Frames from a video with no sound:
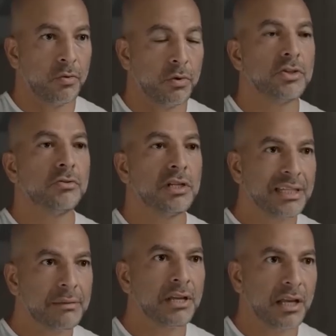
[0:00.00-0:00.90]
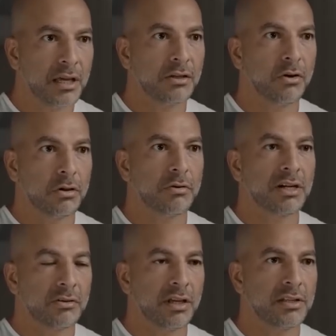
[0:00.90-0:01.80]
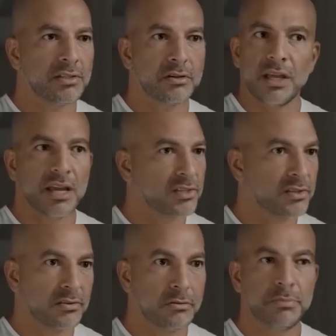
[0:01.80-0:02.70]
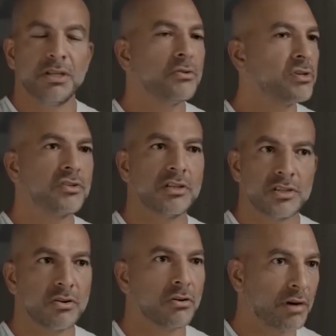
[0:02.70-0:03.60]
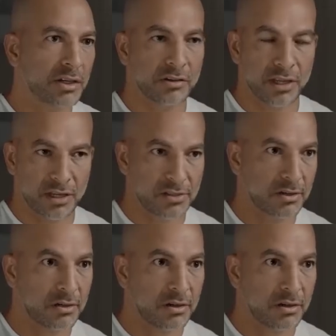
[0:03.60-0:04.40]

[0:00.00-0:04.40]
Would you eliminate colorectal cancer? Yes. There'd be no such thing as colorectal cancer.